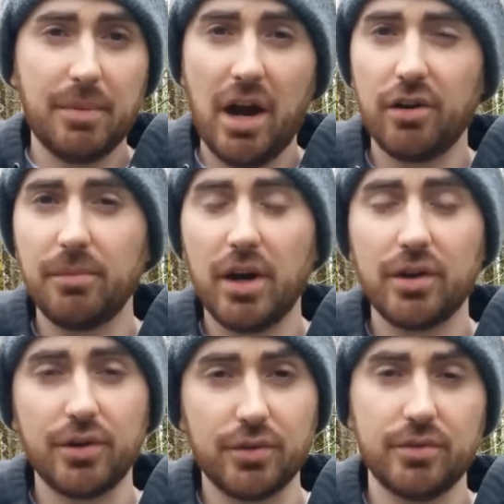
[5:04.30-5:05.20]
a power
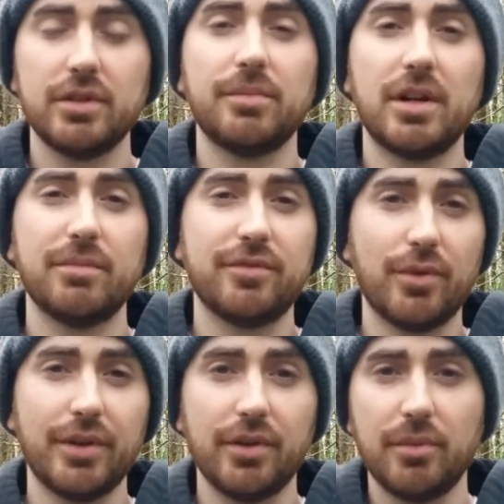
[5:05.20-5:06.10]
bar or a granola bar
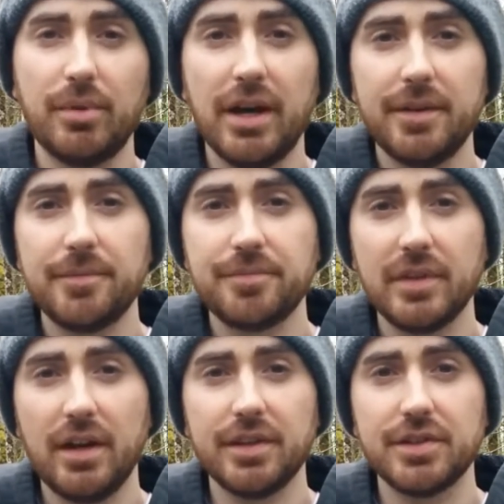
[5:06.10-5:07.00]
before you go to bed.
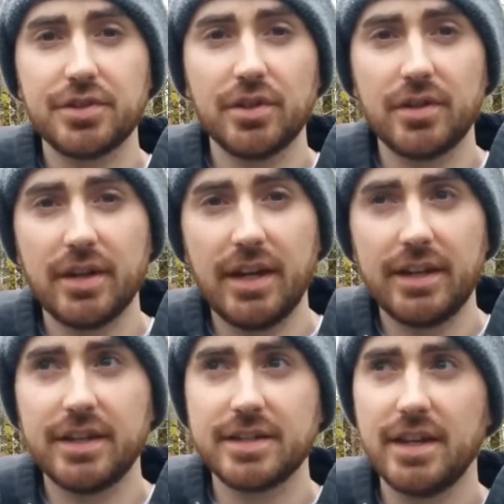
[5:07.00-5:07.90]
The sugar
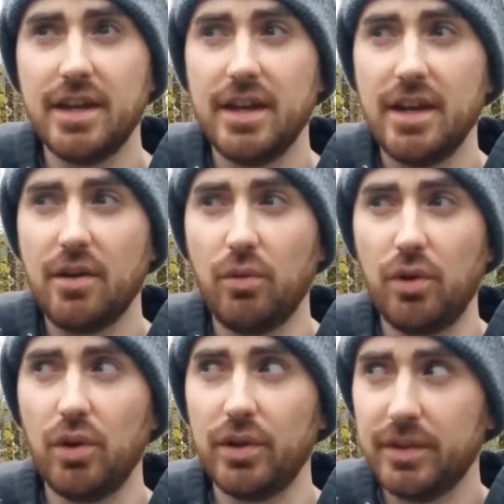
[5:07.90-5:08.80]
in it
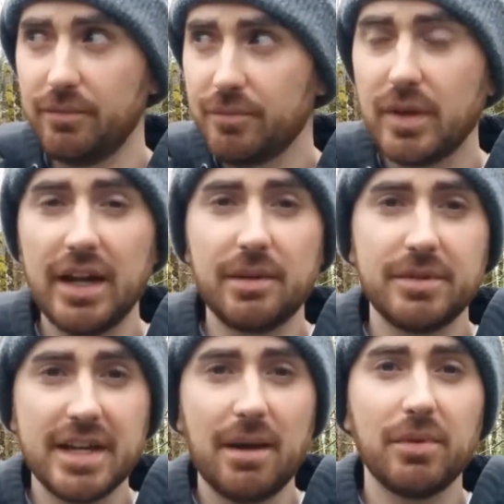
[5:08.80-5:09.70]
will kind of
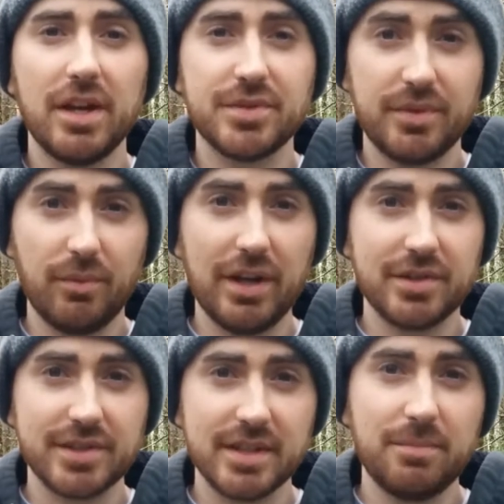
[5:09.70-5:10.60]
metabolize it while
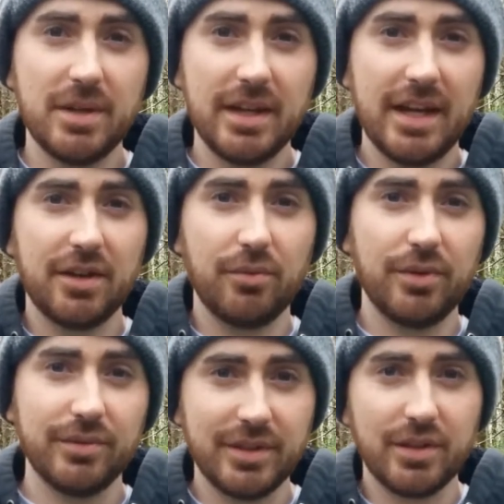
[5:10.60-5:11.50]
you're sleeping, and it
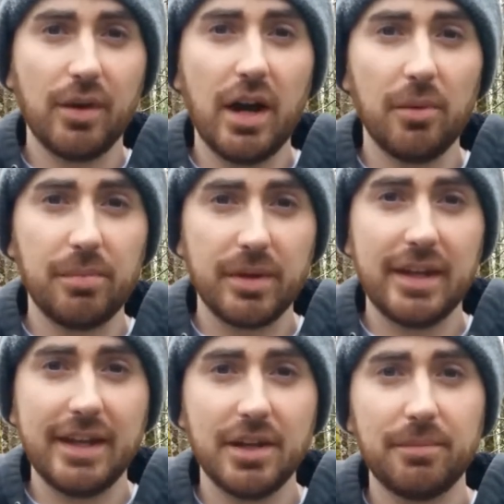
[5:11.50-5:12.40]
will, help
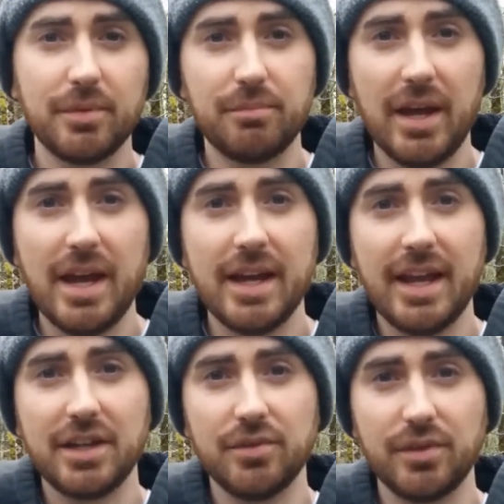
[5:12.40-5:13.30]
heat up your bag,
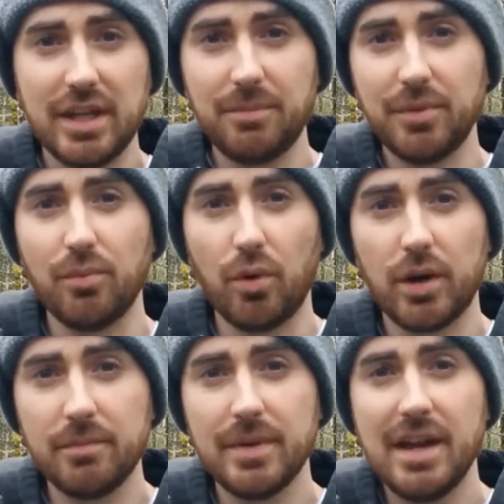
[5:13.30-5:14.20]
and you'll keep you
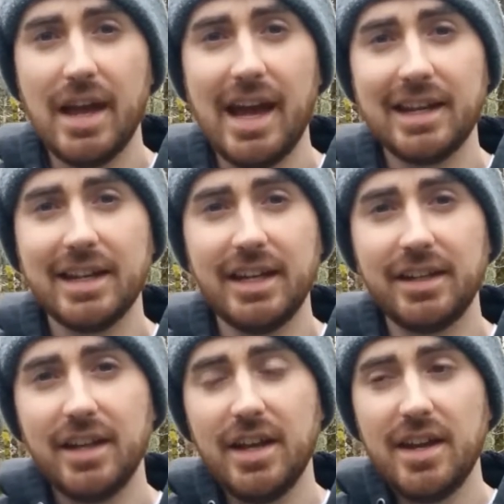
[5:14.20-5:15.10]
warm at night.